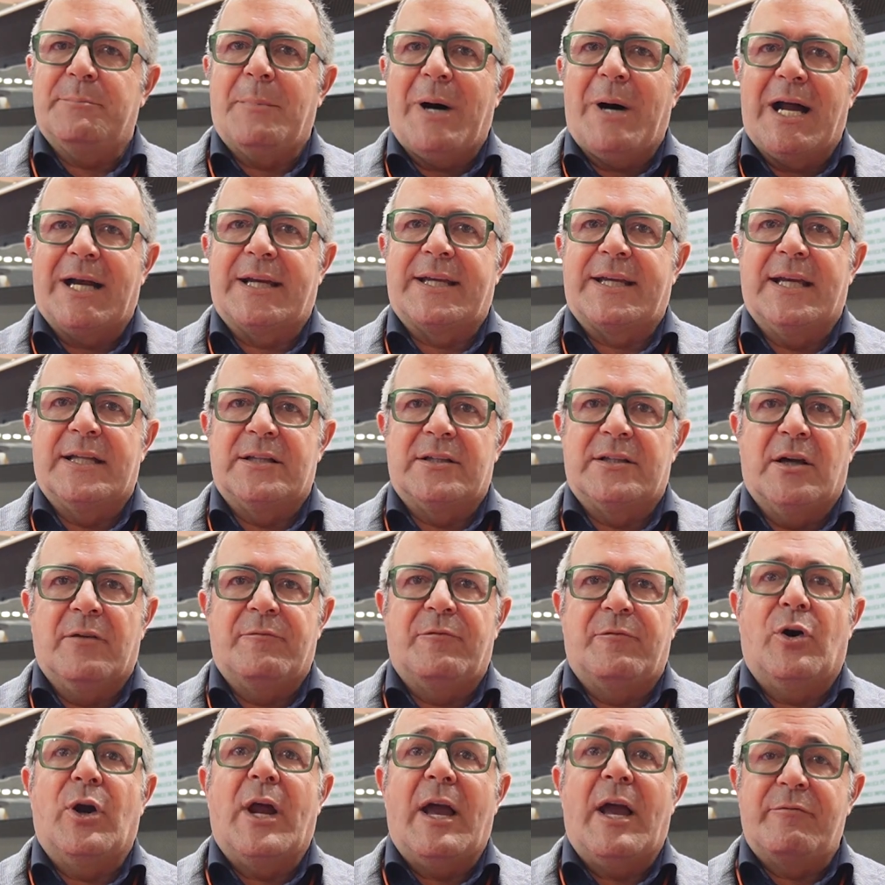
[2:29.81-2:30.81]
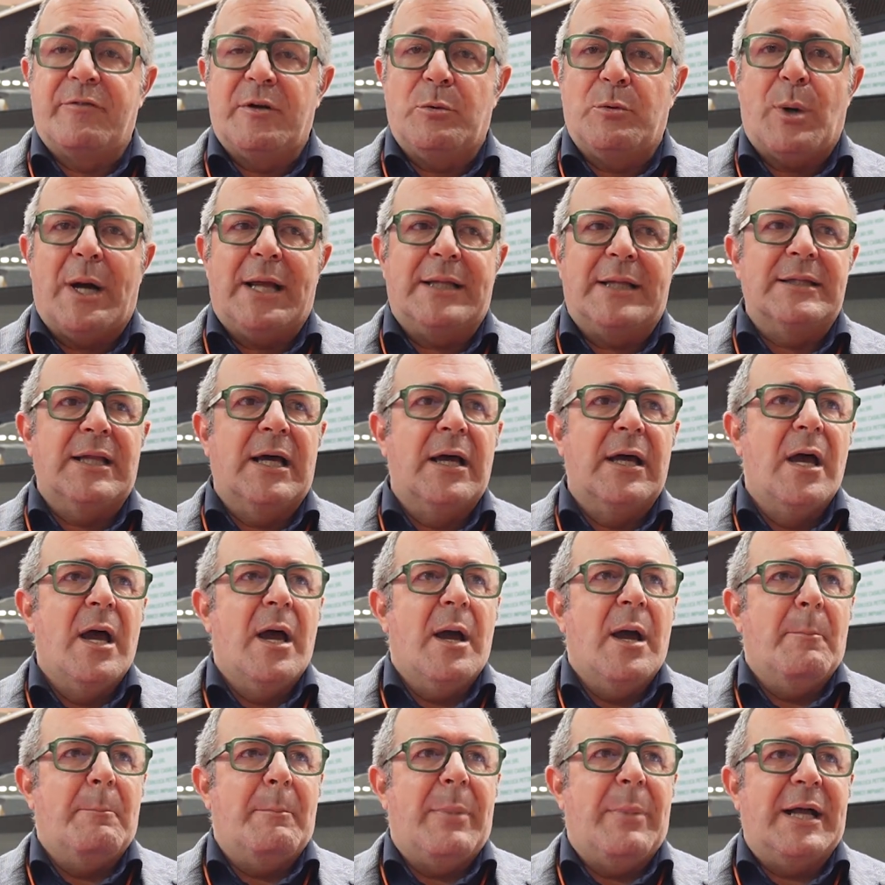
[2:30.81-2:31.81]
market for everyone,
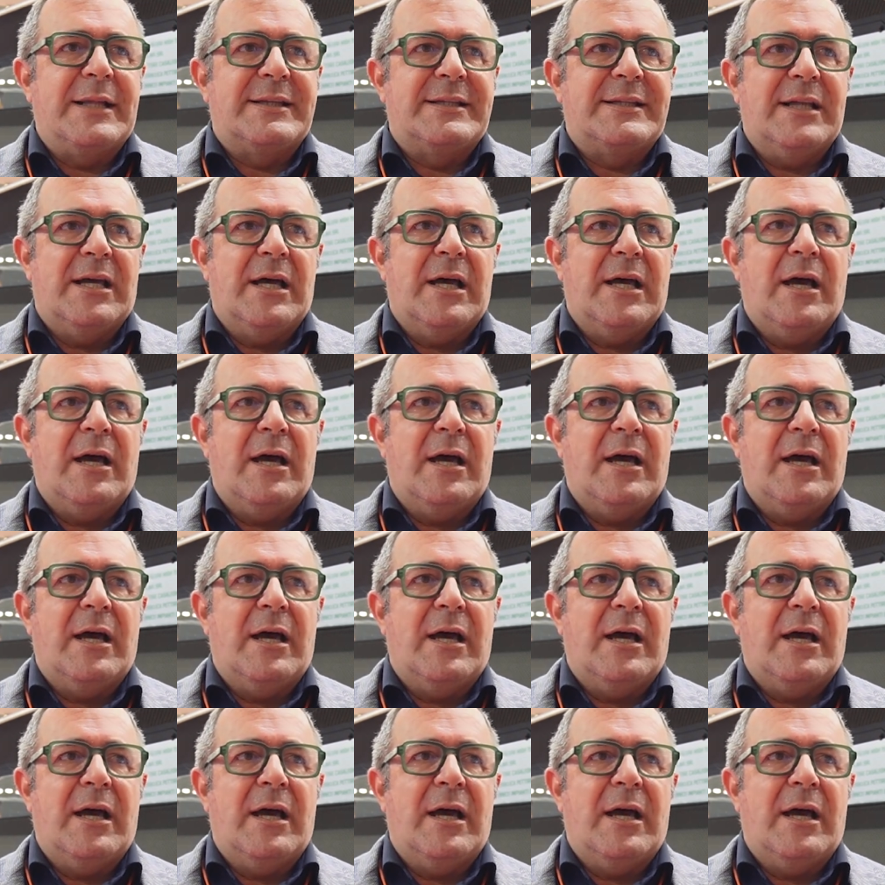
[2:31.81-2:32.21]
but